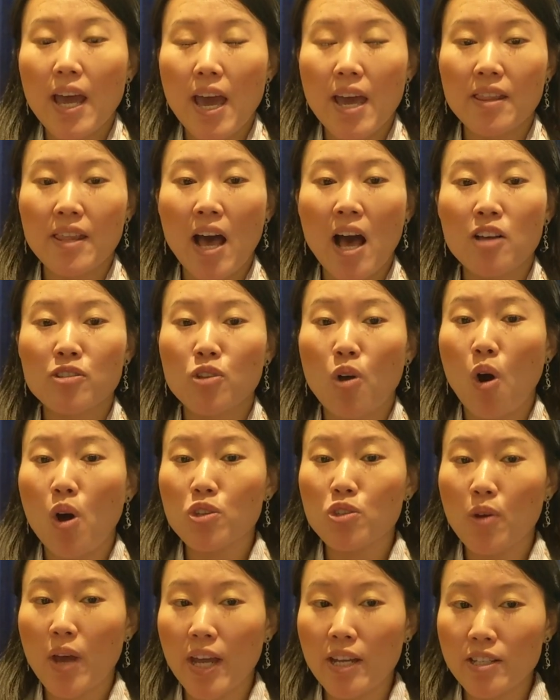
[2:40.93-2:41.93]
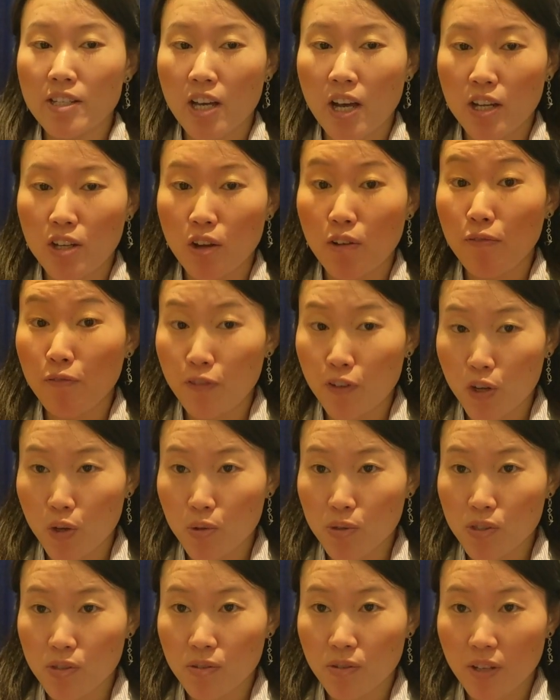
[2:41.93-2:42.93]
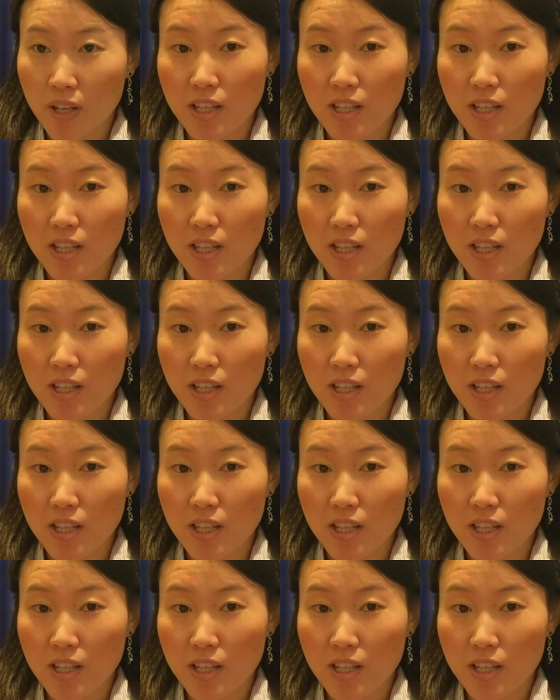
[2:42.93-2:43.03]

And there's also internal fuse